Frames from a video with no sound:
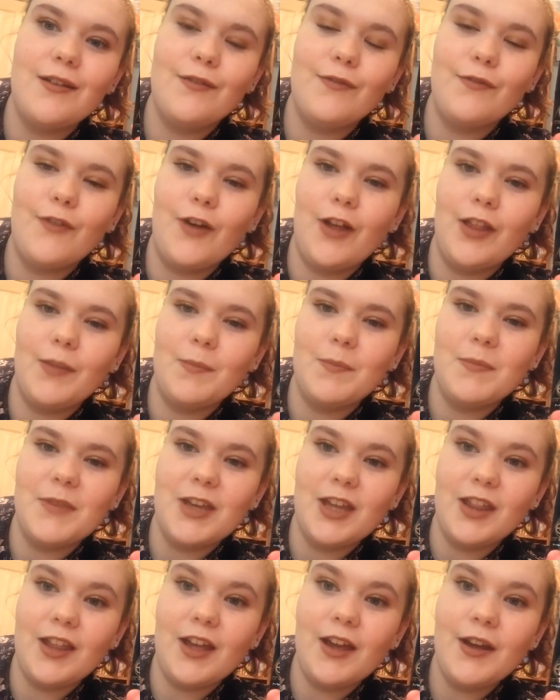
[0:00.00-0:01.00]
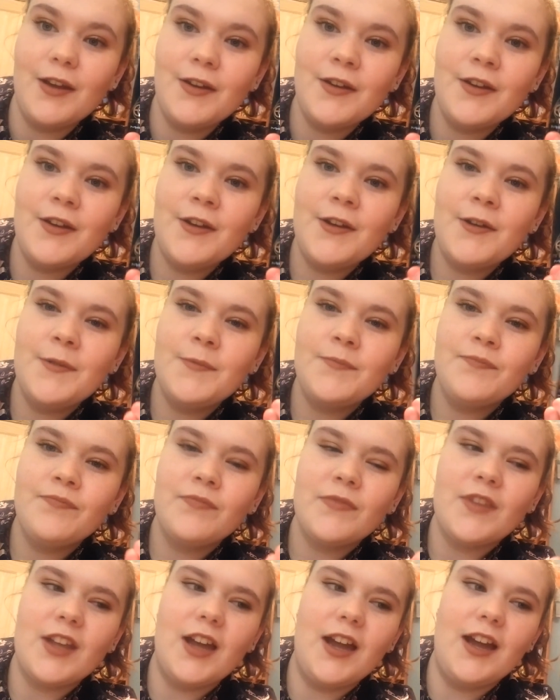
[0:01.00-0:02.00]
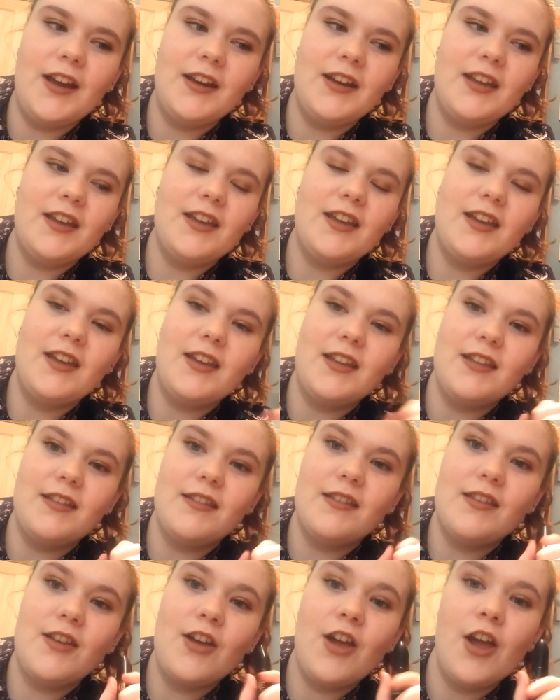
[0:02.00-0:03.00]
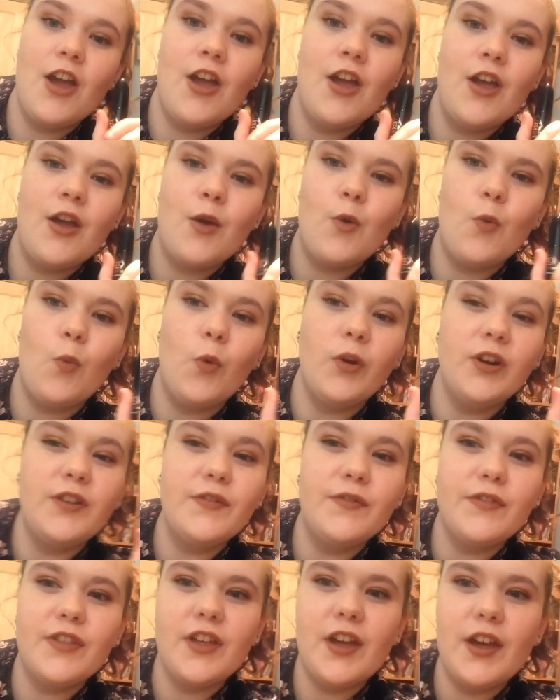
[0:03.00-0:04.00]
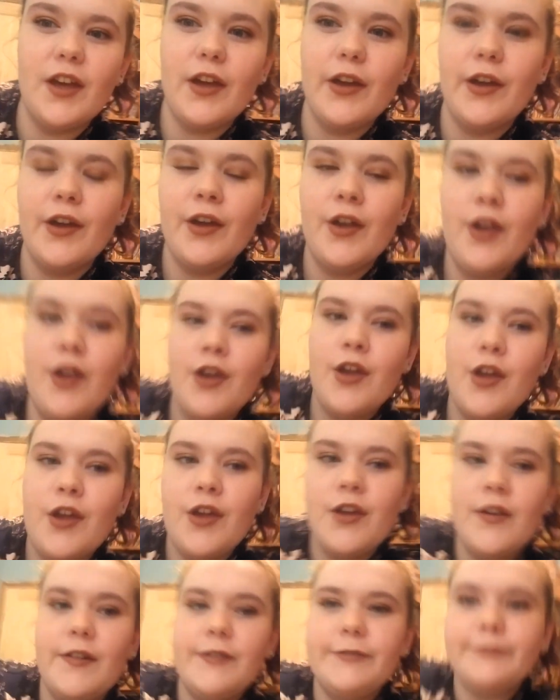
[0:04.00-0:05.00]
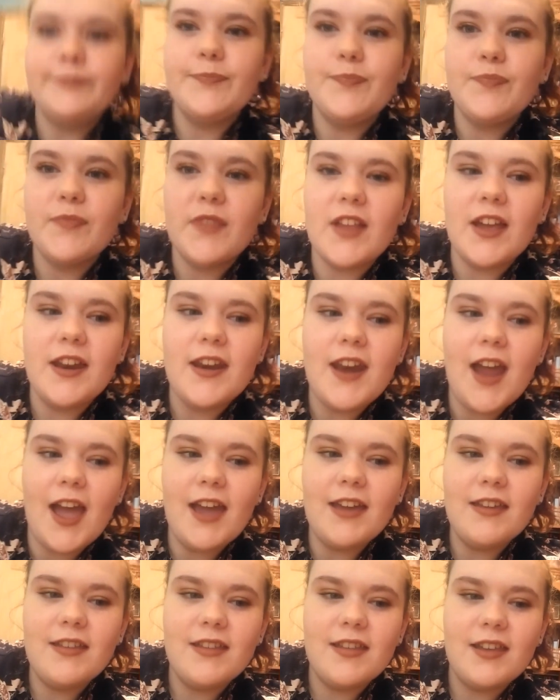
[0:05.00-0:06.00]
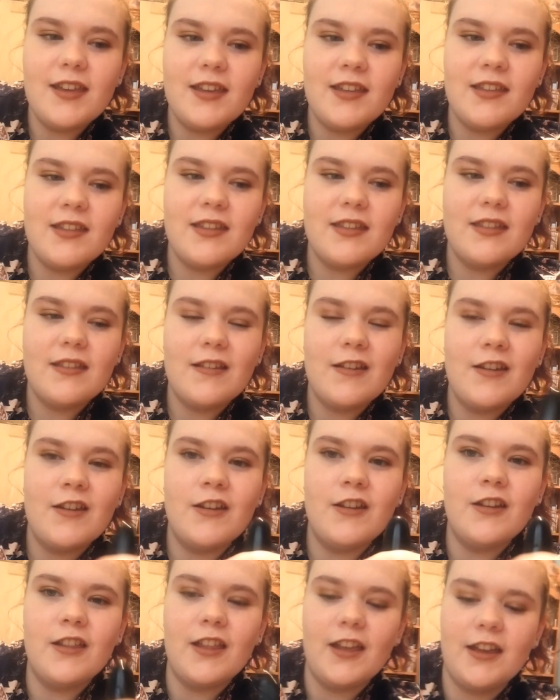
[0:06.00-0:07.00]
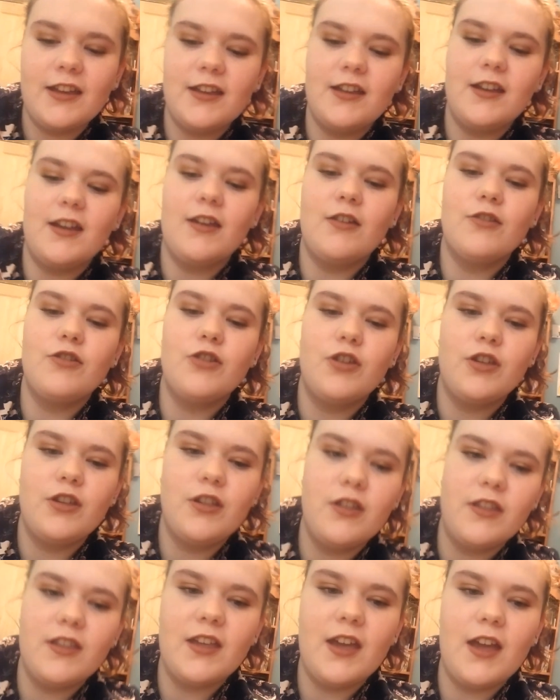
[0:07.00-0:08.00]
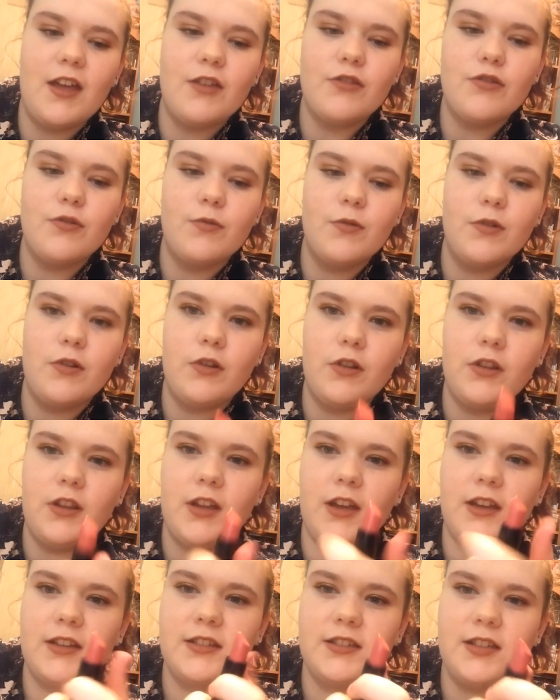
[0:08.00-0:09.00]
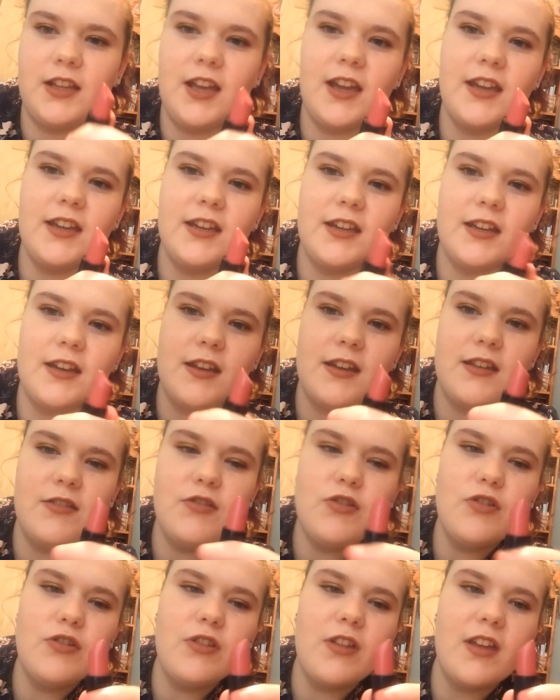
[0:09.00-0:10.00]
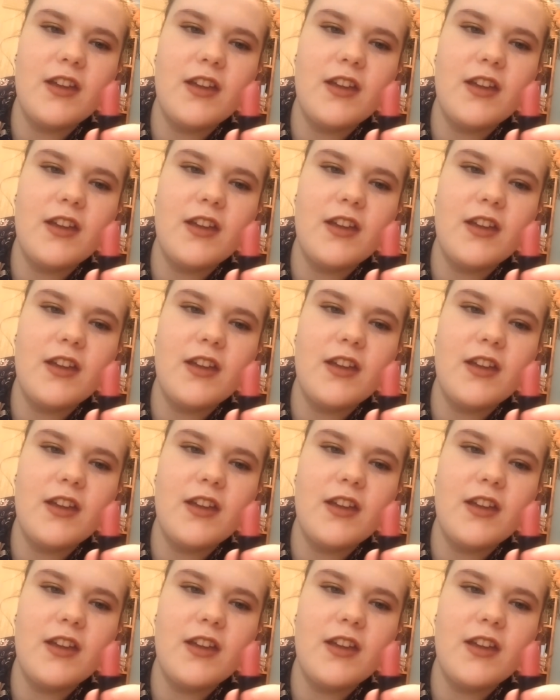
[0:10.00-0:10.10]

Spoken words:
formula, and it is one of the nicest, like, I'll show you the actual colour. It's